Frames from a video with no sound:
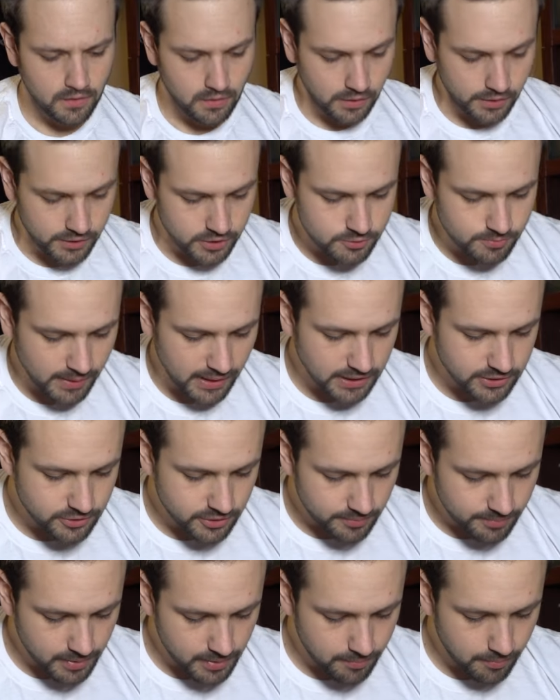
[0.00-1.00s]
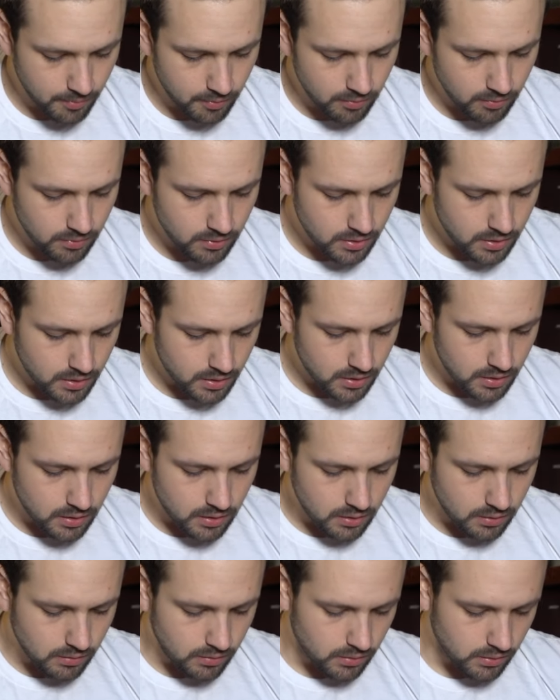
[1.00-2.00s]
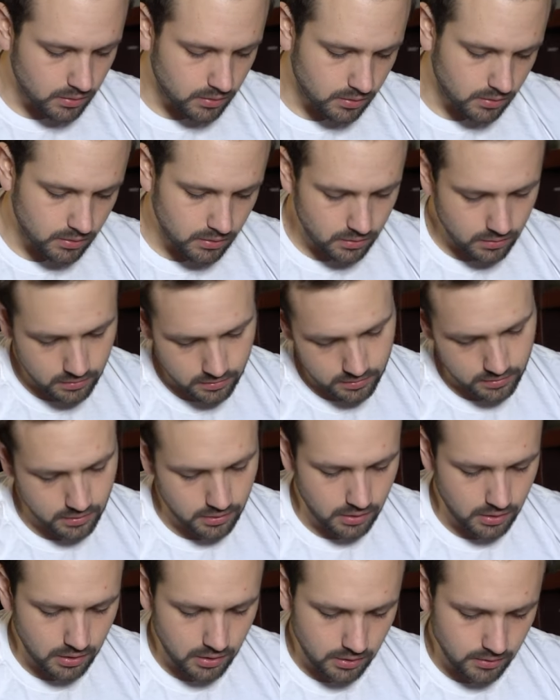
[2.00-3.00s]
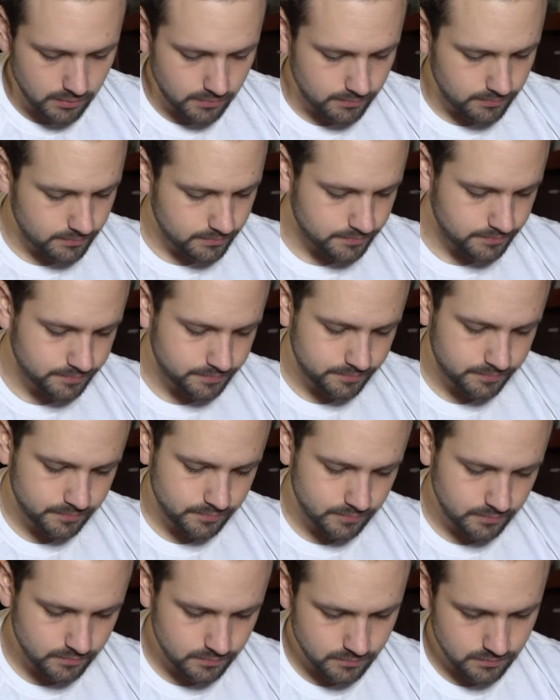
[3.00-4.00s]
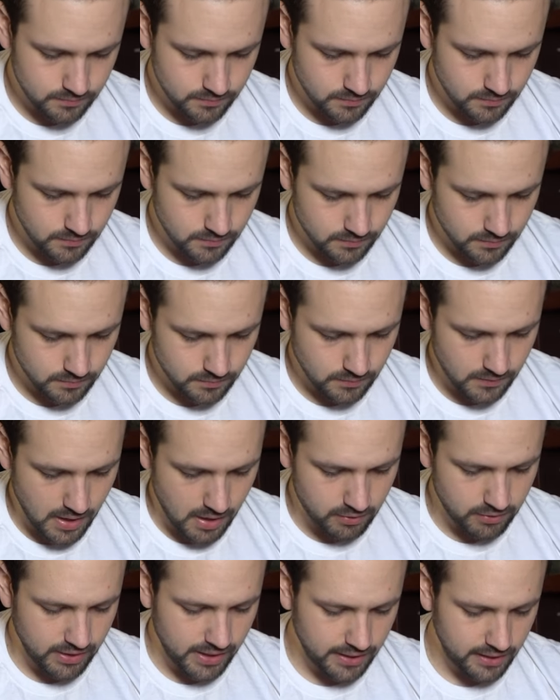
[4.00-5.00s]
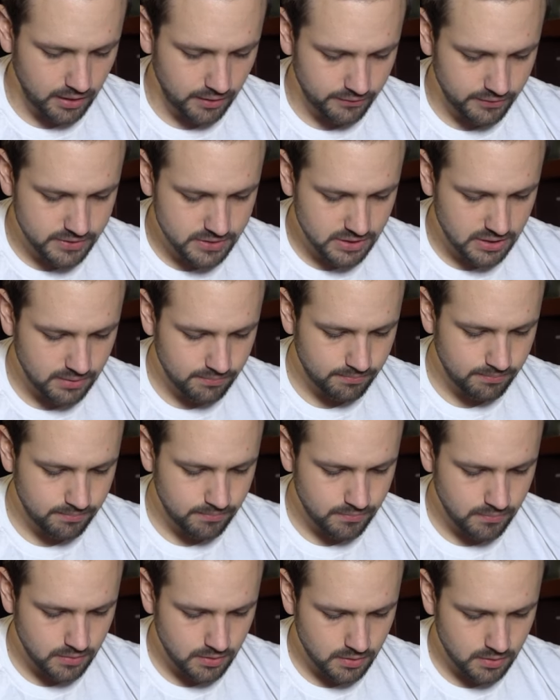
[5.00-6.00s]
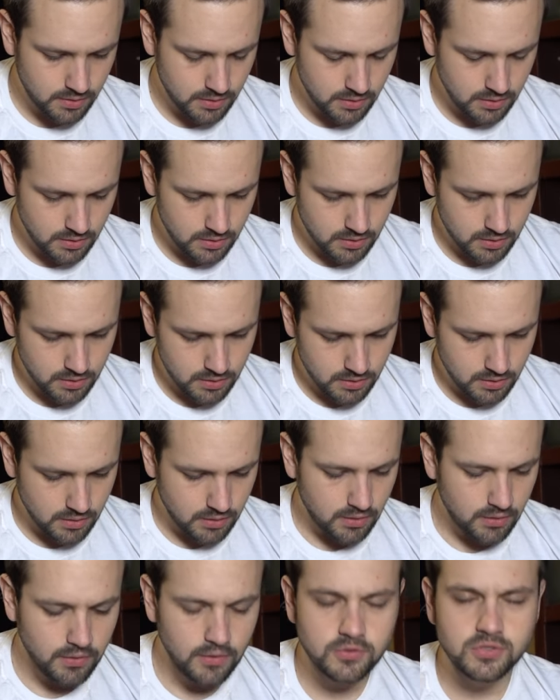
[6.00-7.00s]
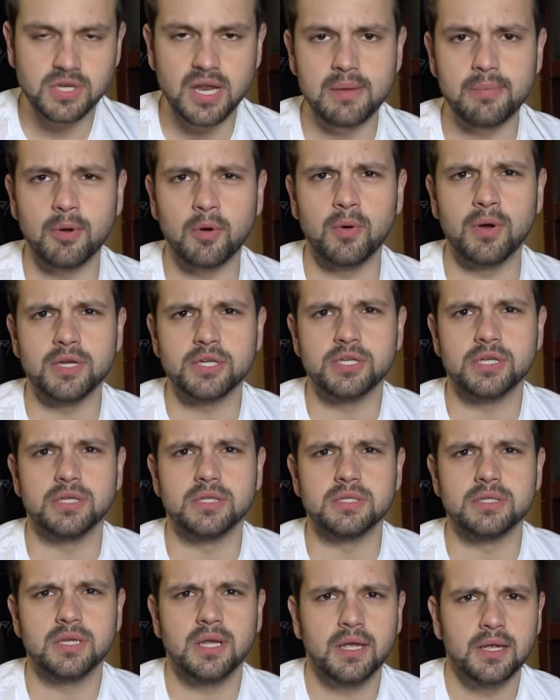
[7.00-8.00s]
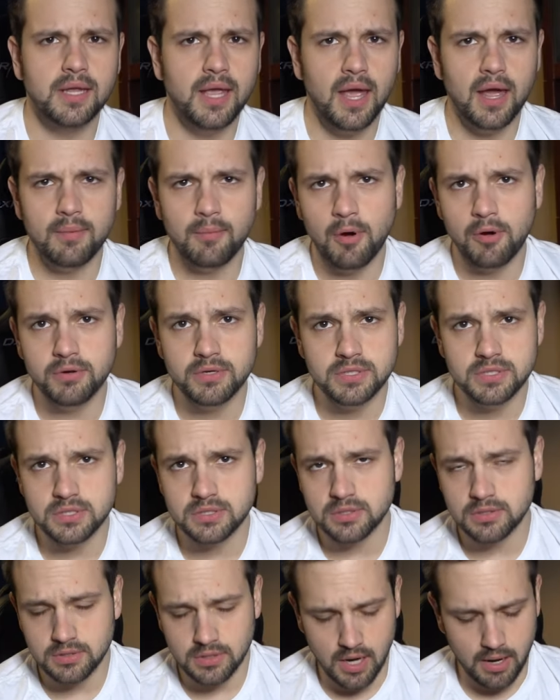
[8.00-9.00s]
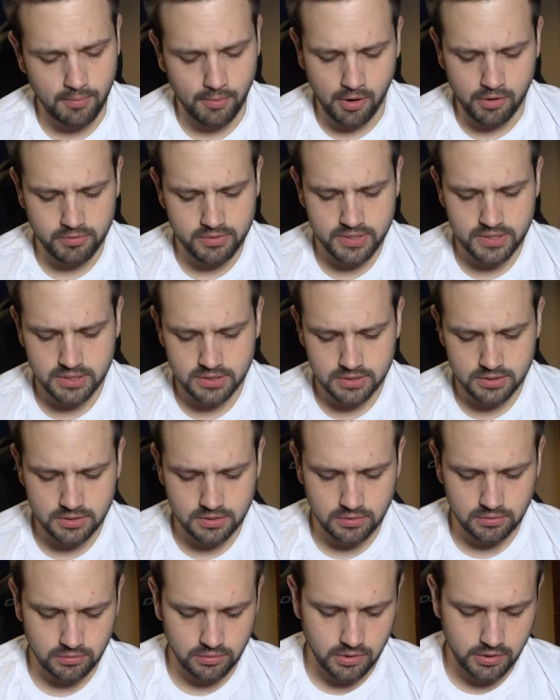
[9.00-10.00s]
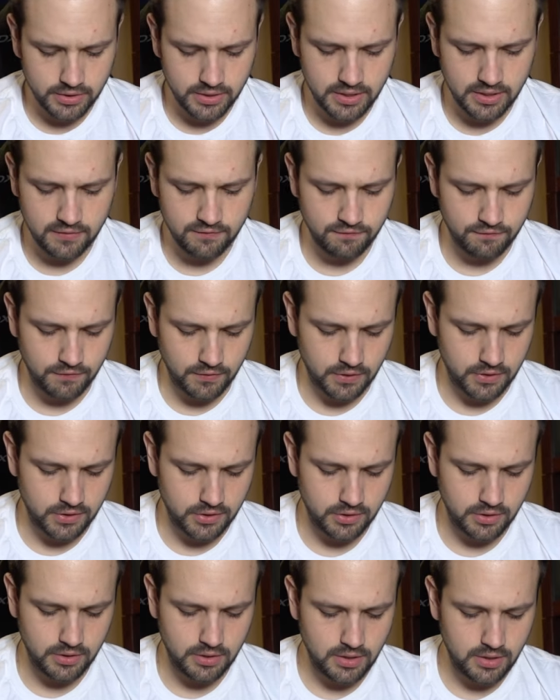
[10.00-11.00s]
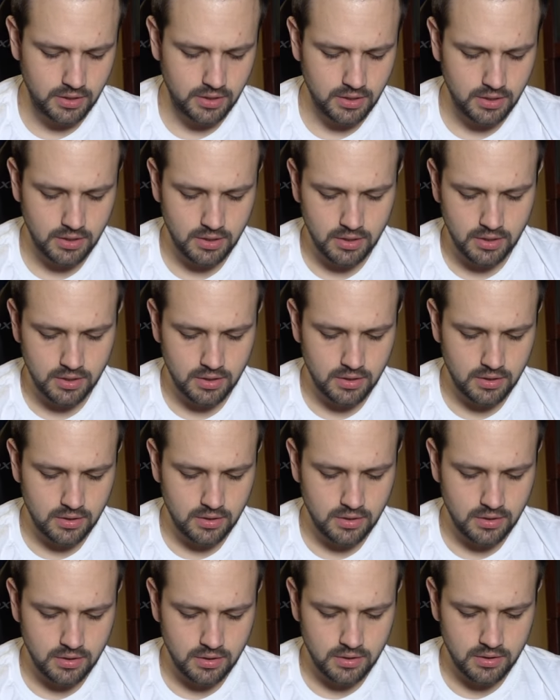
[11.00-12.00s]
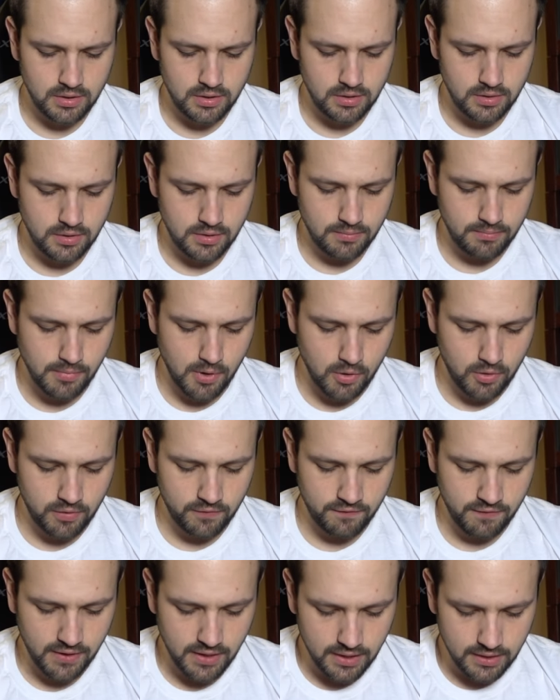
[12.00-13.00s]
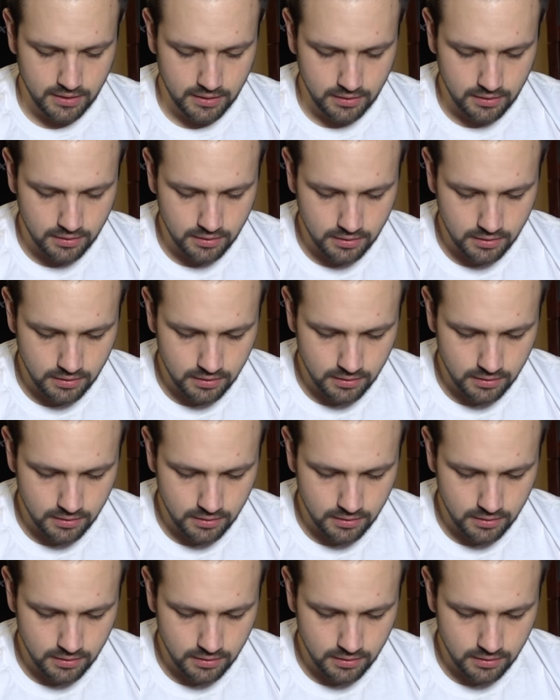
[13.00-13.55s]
Are you sponsoring people? How can I get on the team? Those type of questions. Yeah, I'm always looking for good, motivated.